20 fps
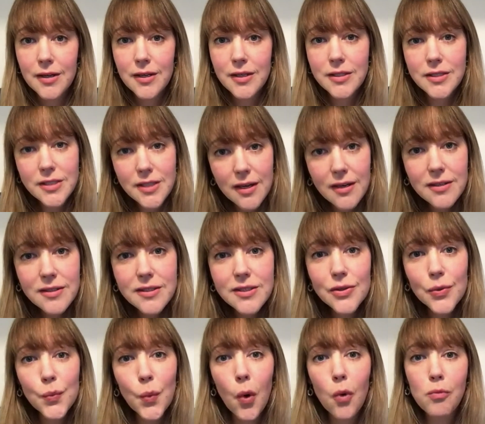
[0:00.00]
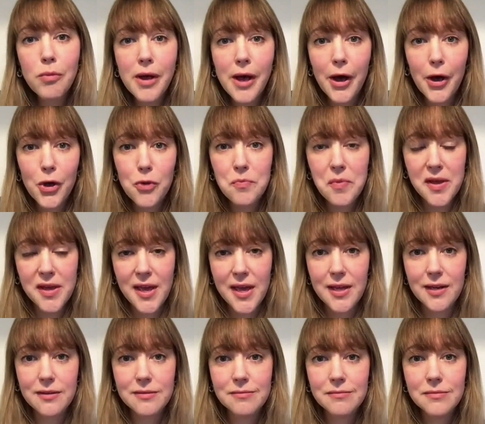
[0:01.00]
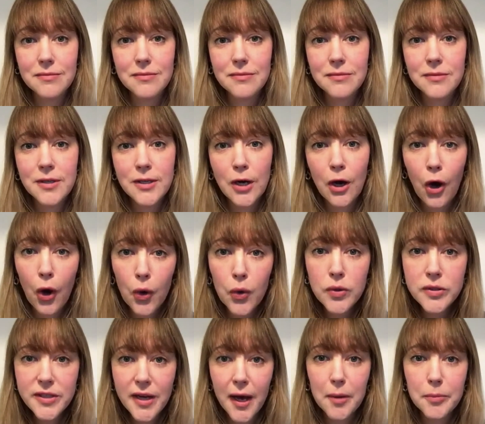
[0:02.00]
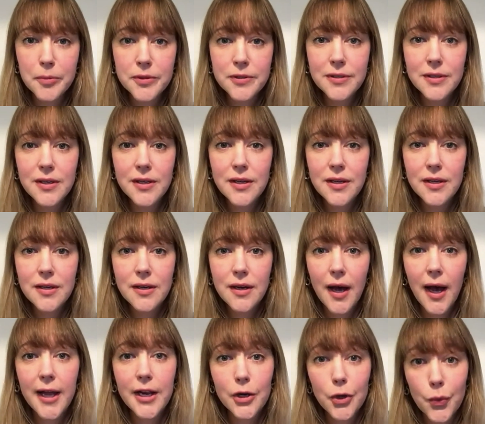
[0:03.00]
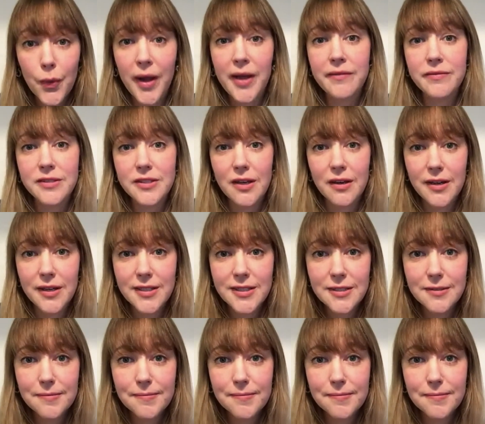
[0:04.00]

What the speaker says: Does what we're hoping in hold up at a graveside?